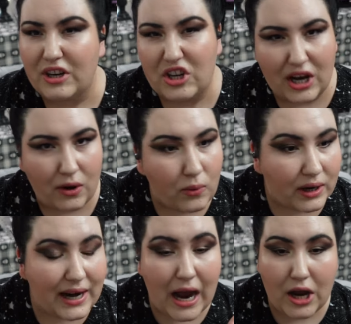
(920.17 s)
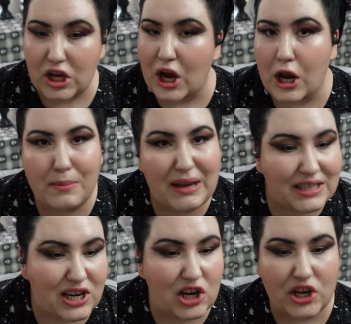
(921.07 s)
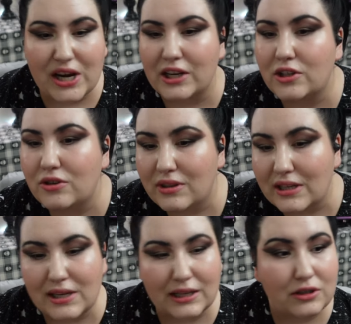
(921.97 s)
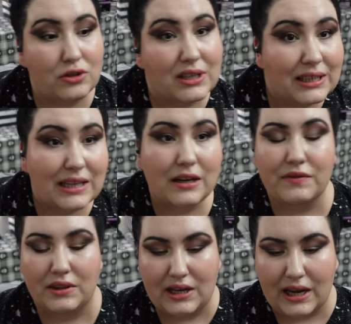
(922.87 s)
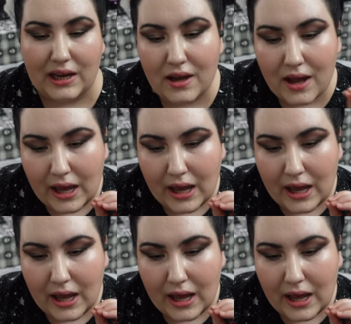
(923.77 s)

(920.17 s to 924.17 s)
You gotta work out, you gotta make dinner, you gotta do this, you gotta do the cleaning for the day.